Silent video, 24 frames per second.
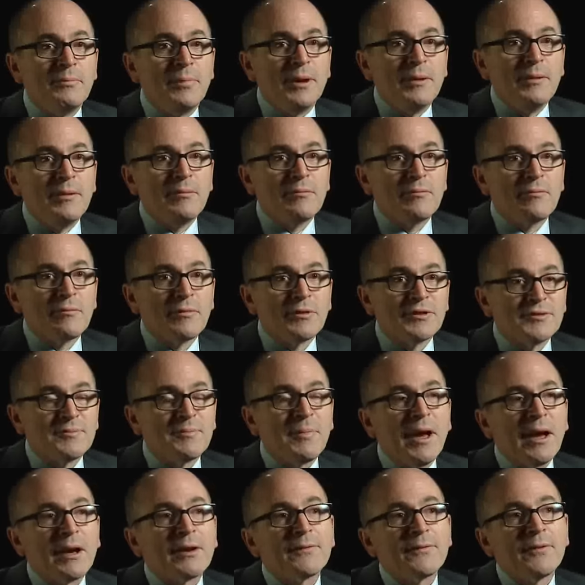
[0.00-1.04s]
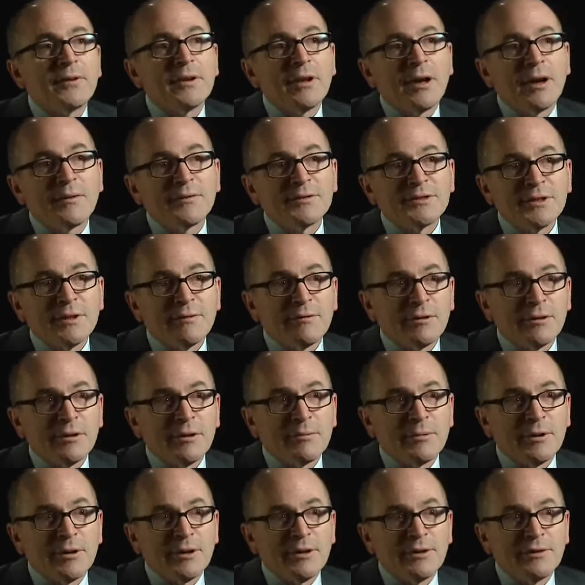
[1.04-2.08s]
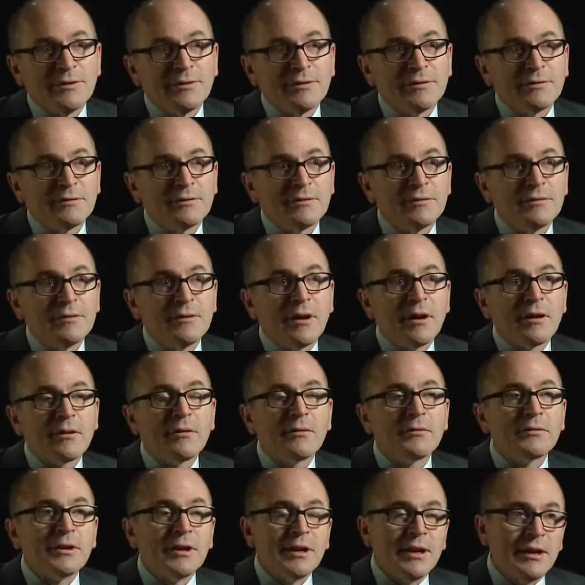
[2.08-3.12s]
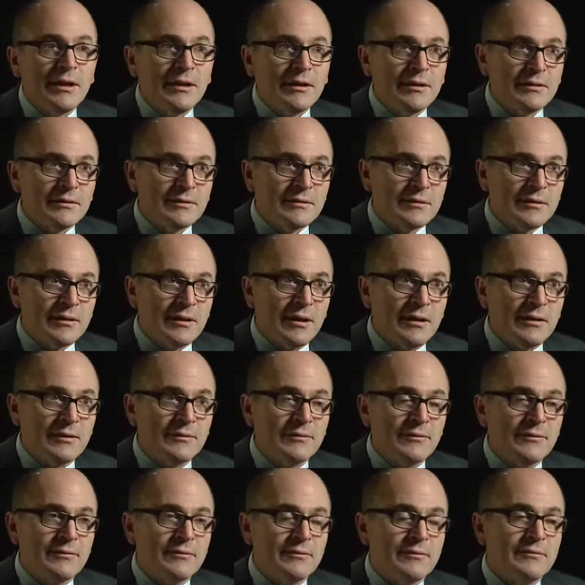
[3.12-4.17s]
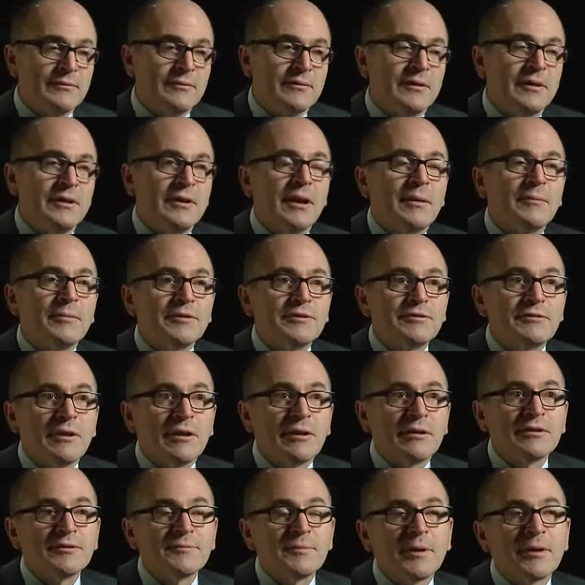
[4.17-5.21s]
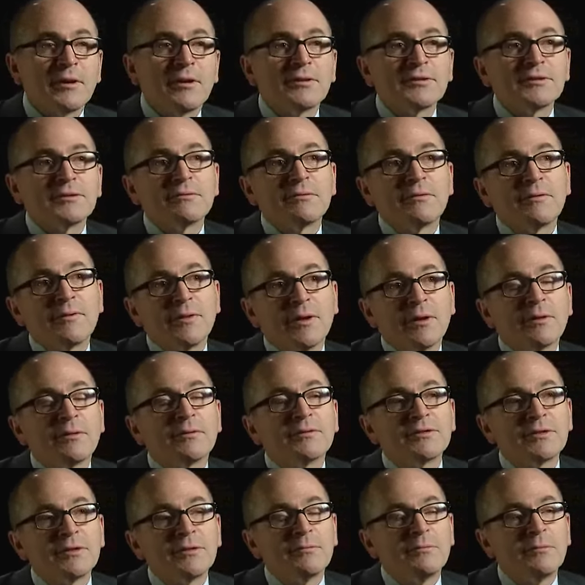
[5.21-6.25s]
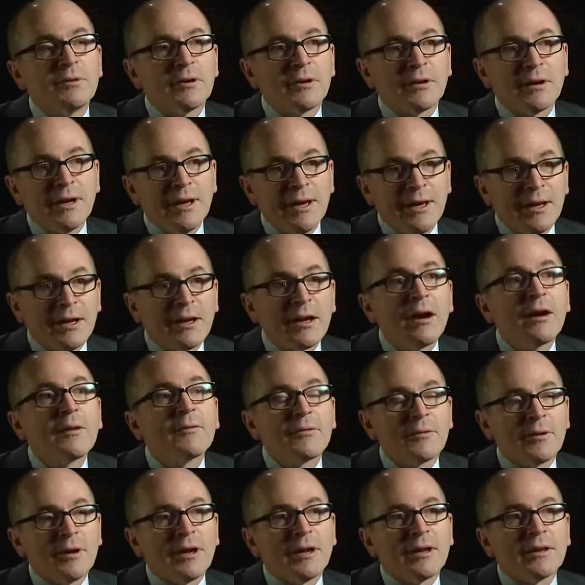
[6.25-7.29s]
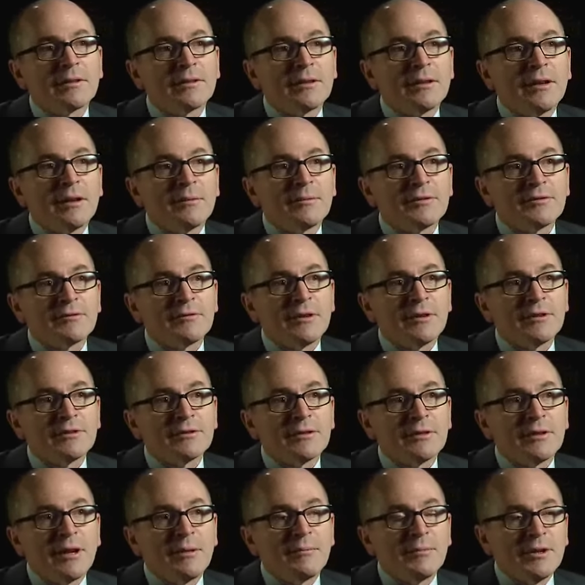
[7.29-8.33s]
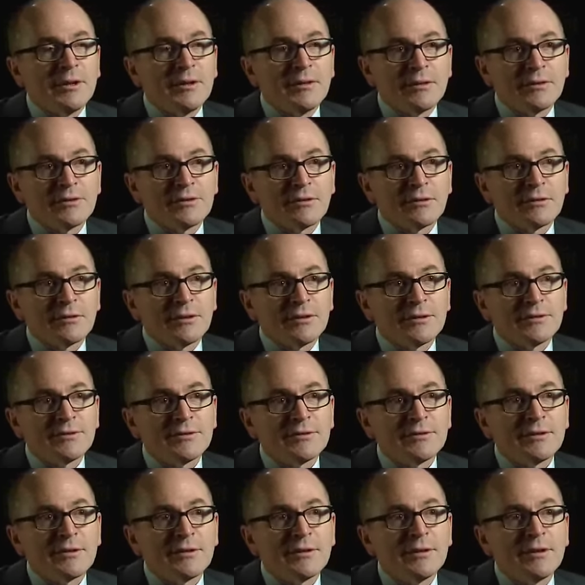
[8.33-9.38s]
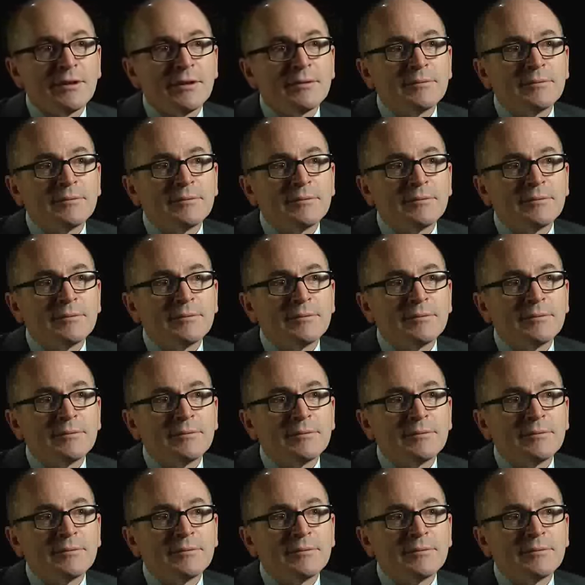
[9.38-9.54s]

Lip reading: be respectful of civil liberties, not only of the demonstrators, but also of those who were covering the demonstration, namely the journalists.